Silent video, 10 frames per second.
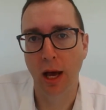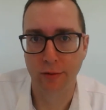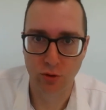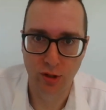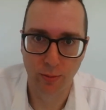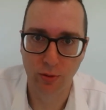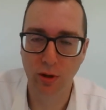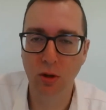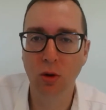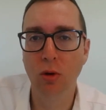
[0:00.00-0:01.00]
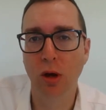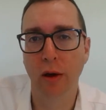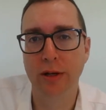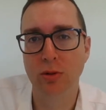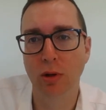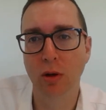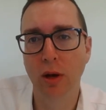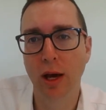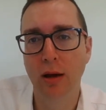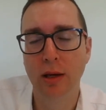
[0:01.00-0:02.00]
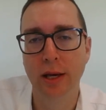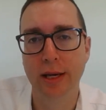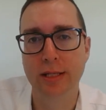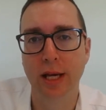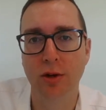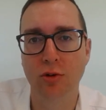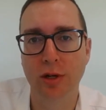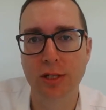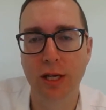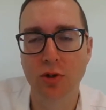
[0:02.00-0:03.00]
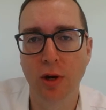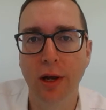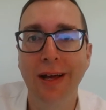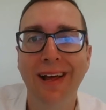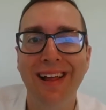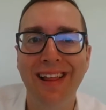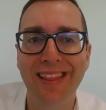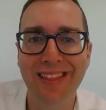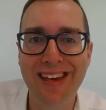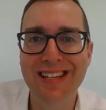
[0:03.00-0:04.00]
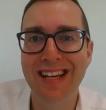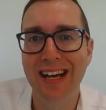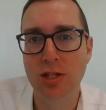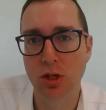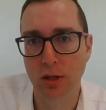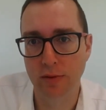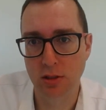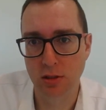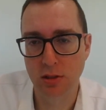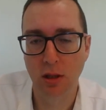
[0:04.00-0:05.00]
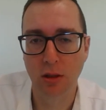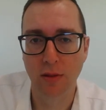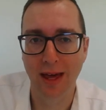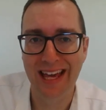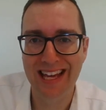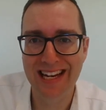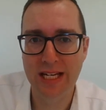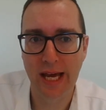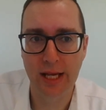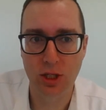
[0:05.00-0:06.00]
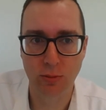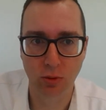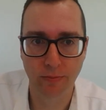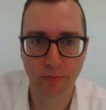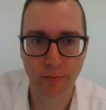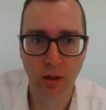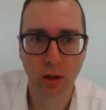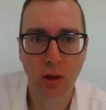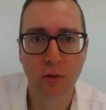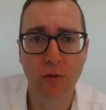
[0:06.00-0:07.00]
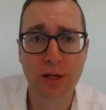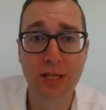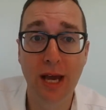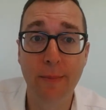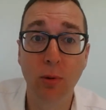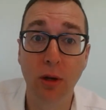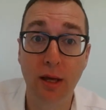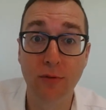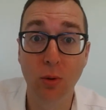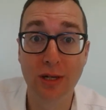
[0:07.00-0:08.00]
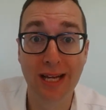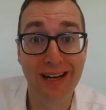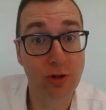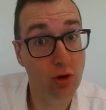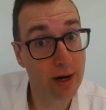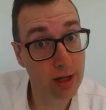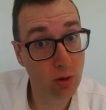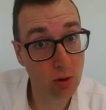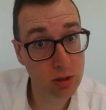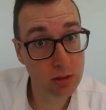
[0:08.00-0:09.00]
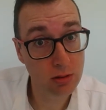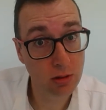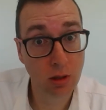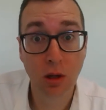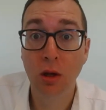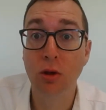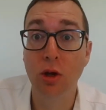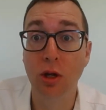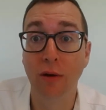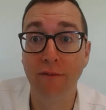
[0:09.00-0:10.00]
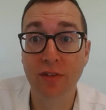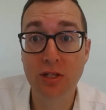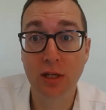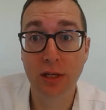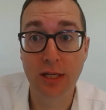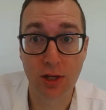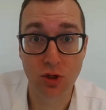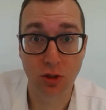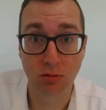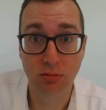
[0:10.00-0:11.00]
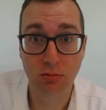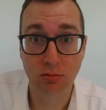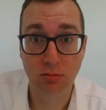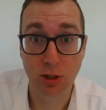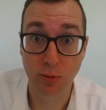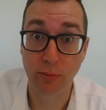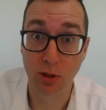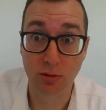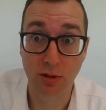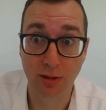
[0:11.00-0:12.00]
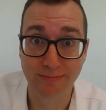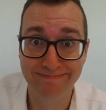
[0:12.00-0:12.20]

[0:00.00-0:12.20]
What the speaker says: in trouble with the law, going to a lawyer, etc., etc. These are services. They're intangible. For example, if you attend a training course, you cannot physically touch it. Probably a good thing.